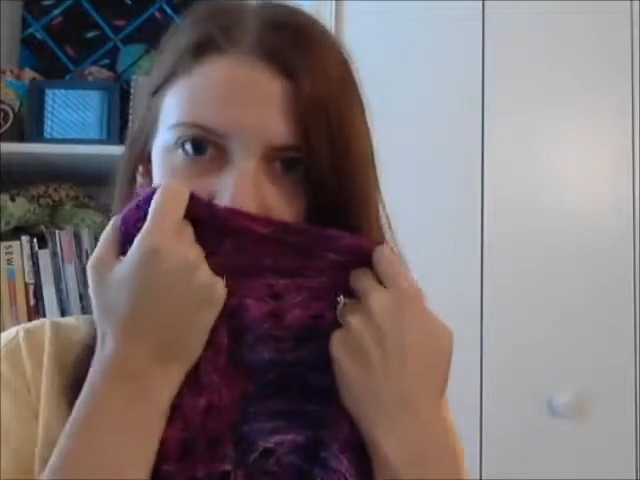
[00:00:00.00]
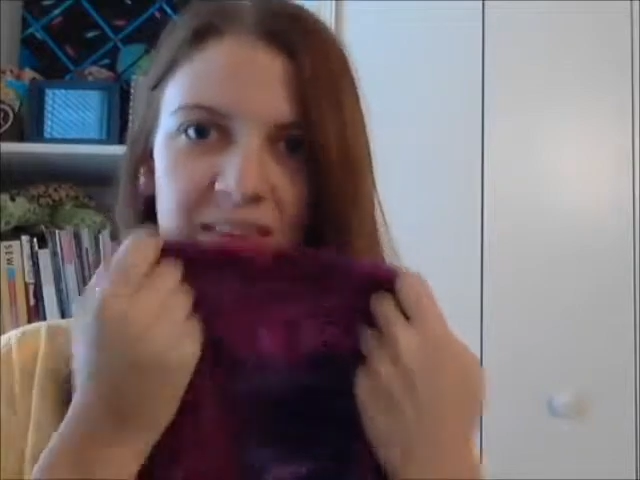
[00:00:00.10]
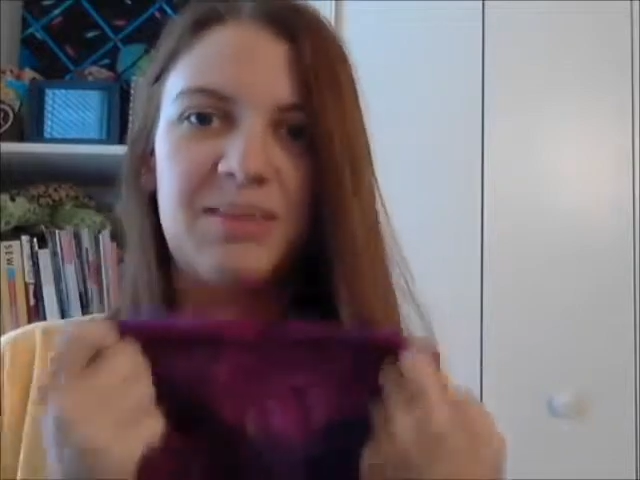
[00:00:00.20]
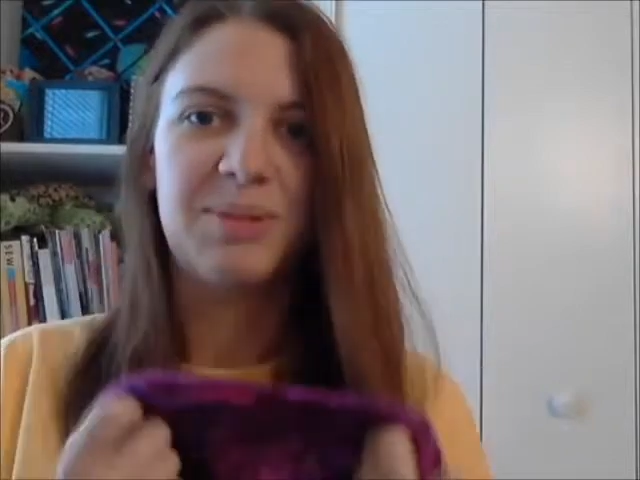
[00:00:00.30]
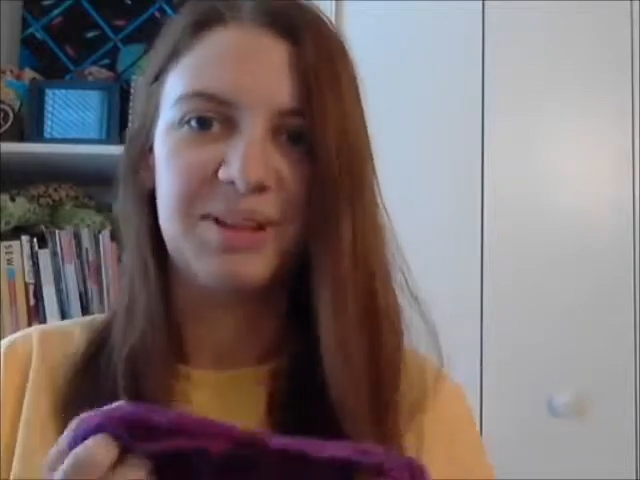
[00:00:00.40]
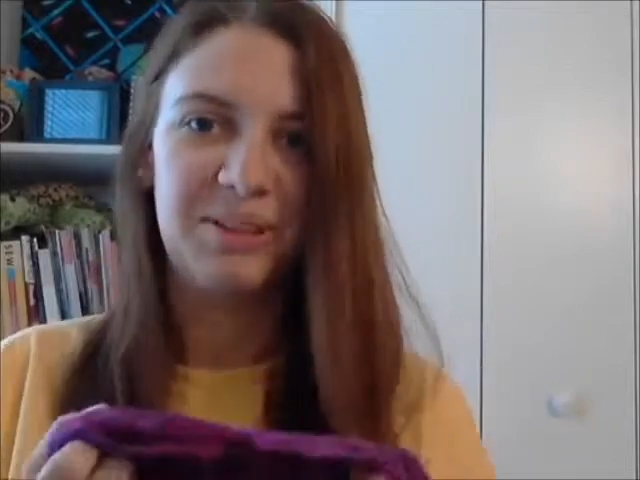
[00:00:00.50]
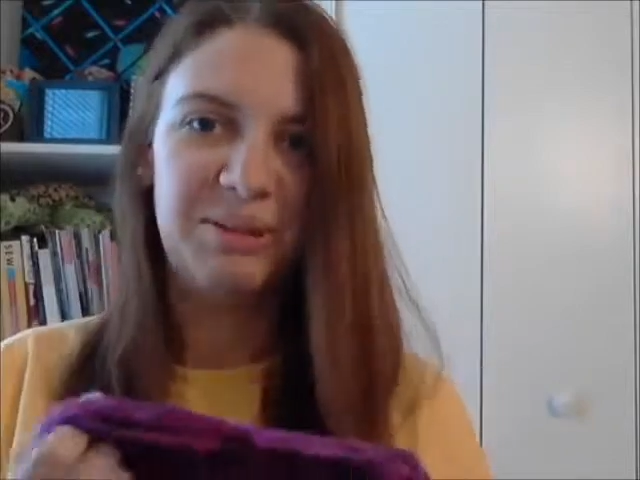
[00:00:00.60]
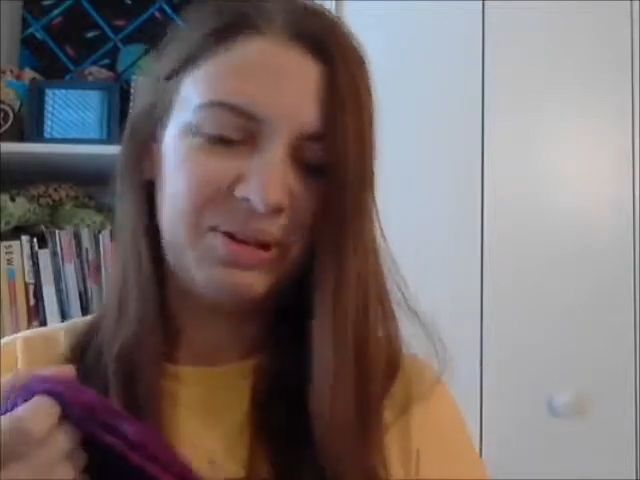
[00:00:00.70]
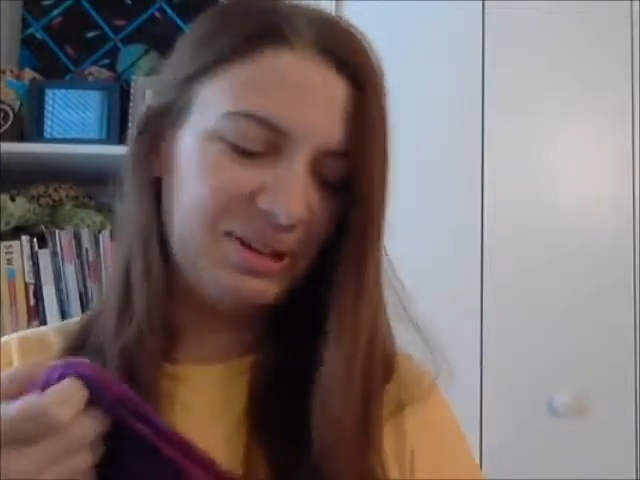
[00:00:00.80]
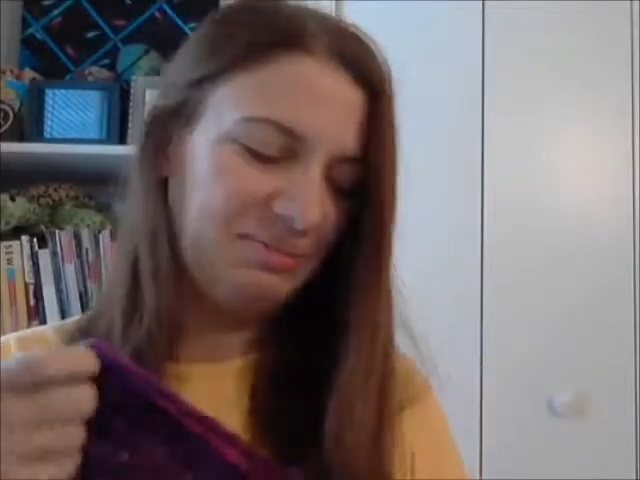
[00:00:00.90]
smells
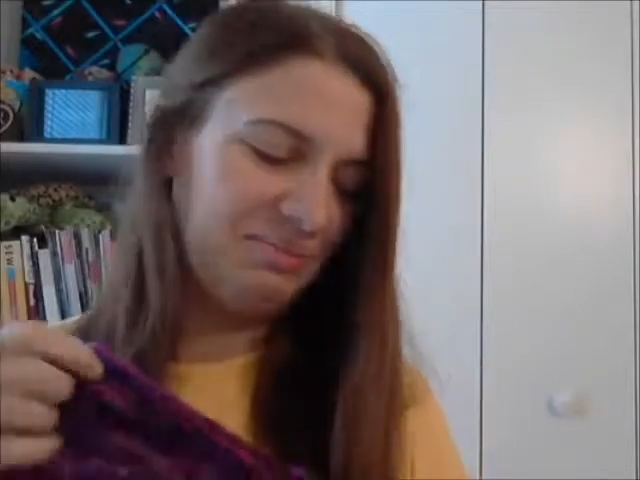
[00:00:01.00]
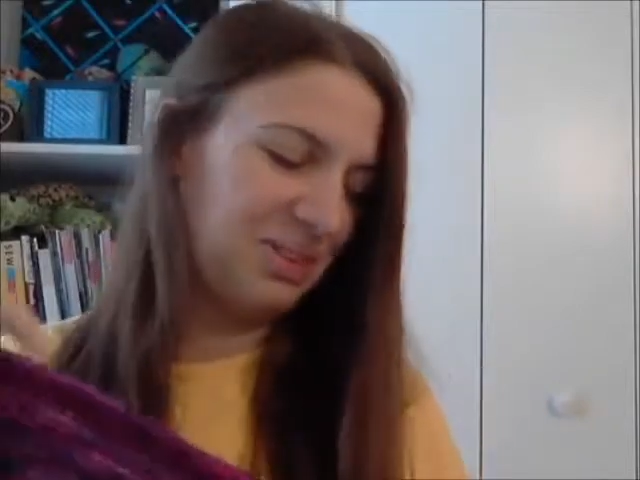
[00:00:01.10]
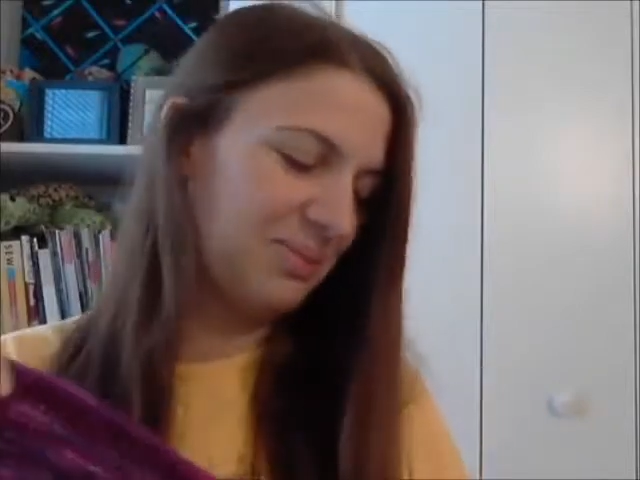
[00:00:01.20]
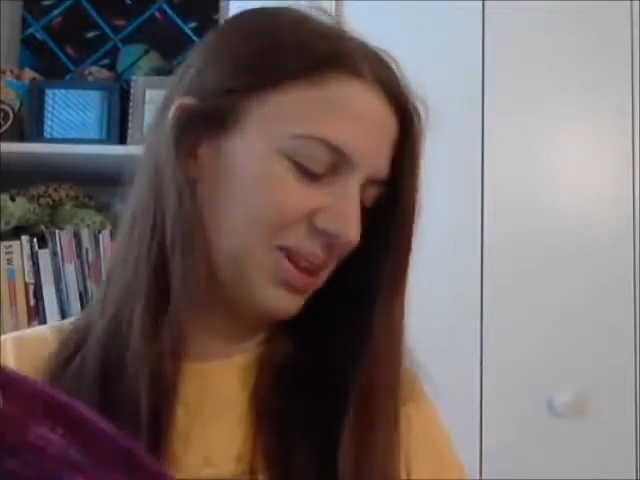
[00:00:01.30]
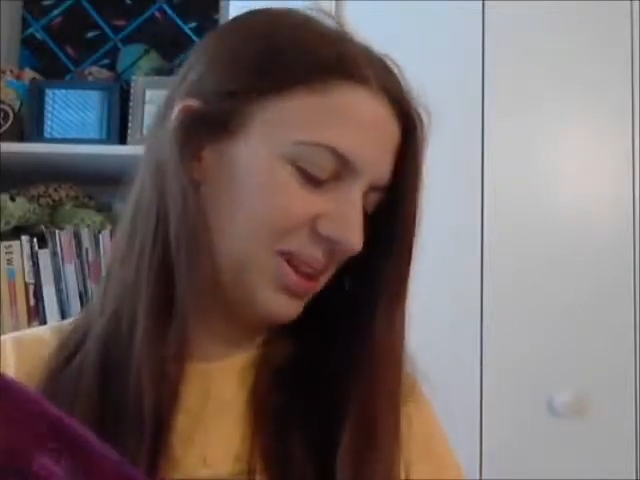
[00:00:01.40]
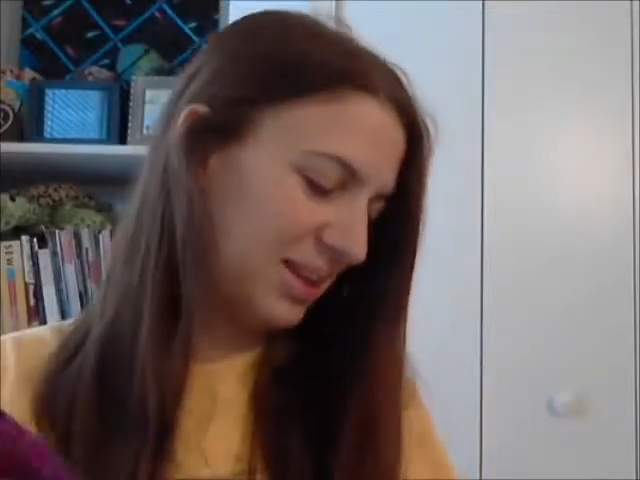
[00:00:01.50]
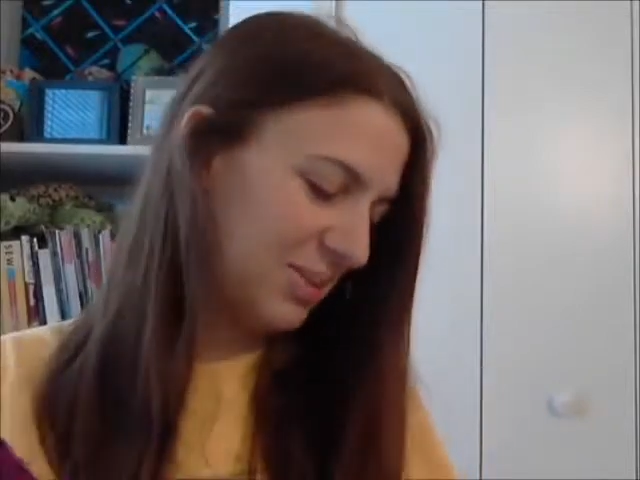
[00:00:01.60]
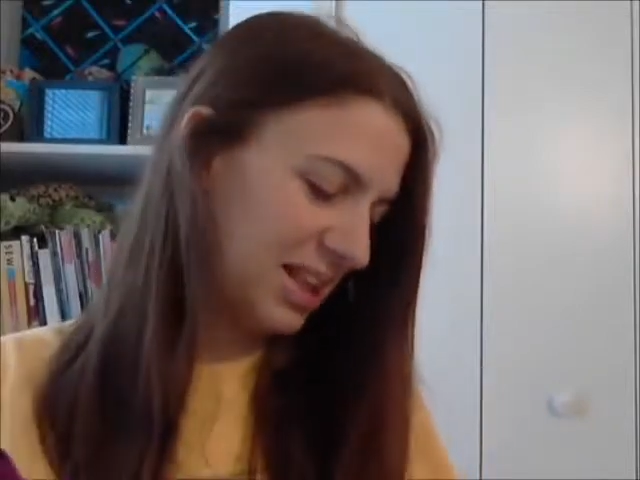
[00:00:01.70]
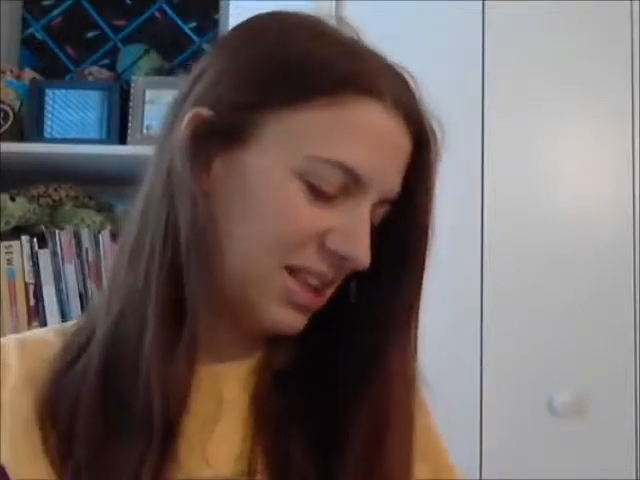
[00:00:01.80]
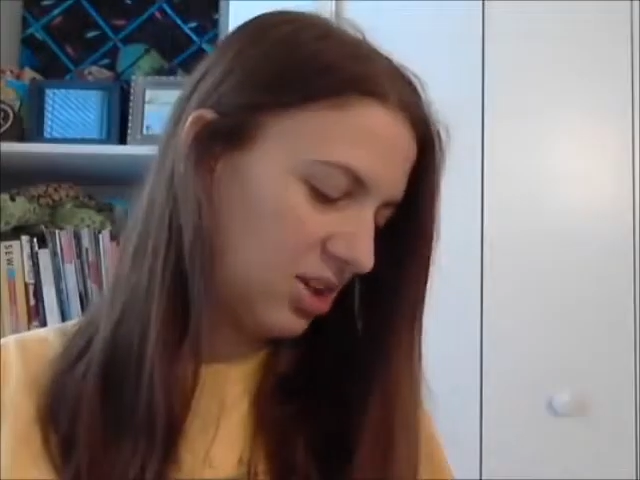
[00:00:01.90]
so good. Smells like
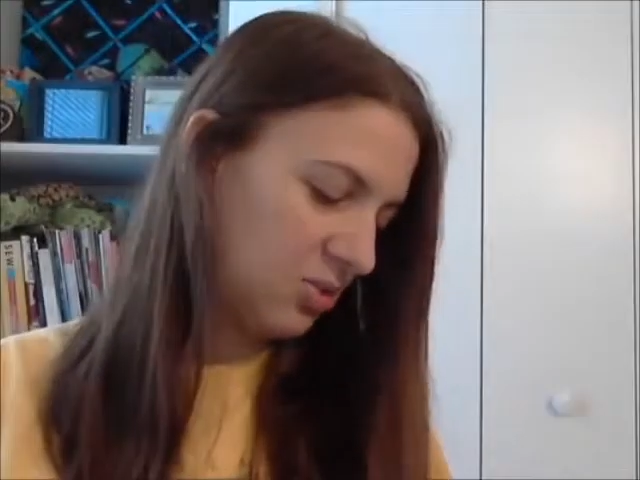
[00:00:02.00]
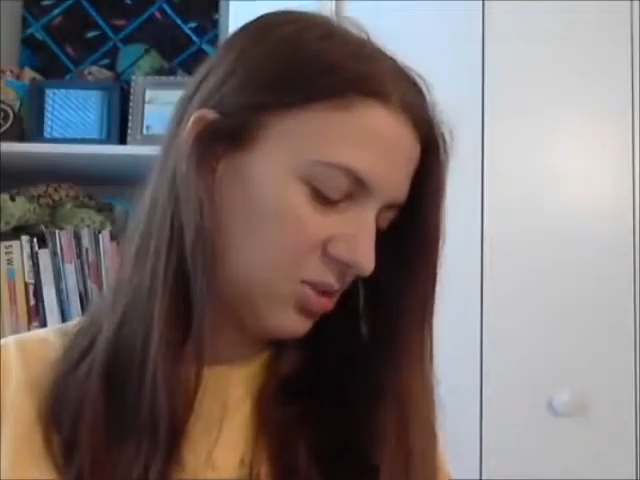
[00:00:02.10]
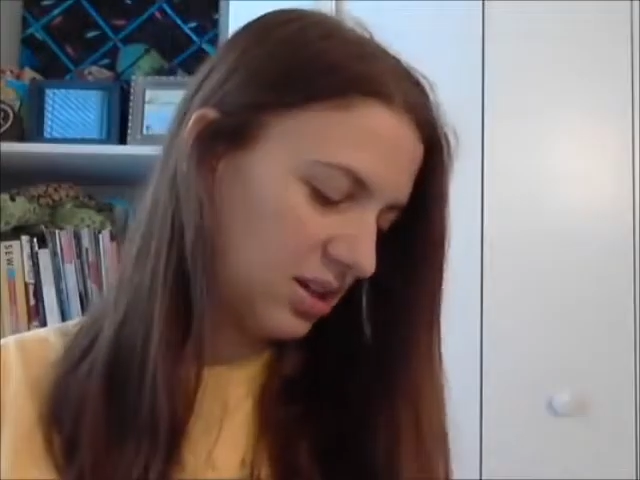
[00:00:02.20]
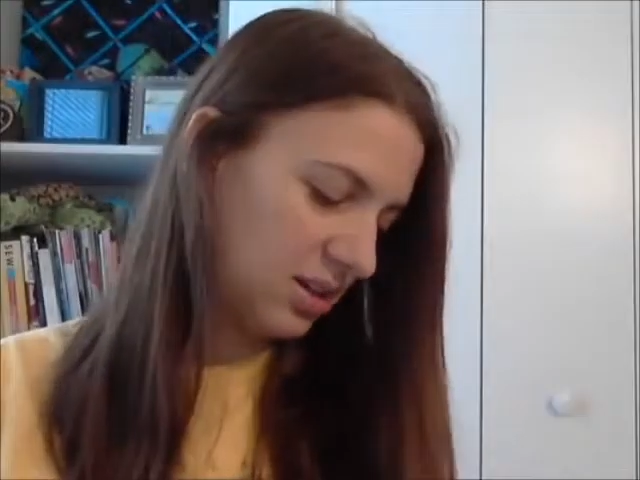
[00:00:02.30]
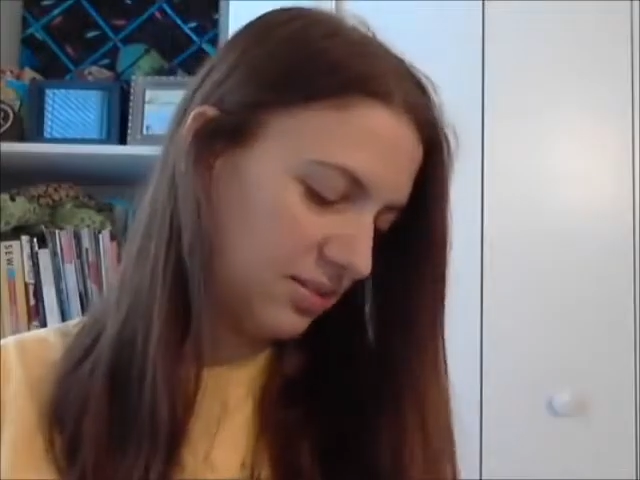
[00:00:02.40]
my silk.